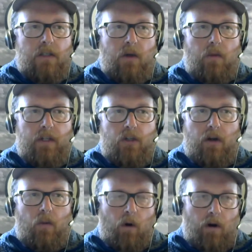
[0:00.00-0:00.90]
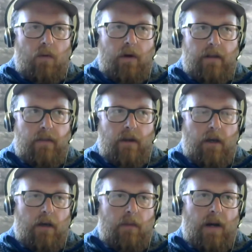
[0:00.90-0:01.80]
So we try to work with
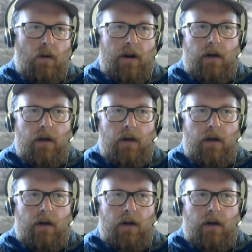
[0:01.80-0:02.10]
power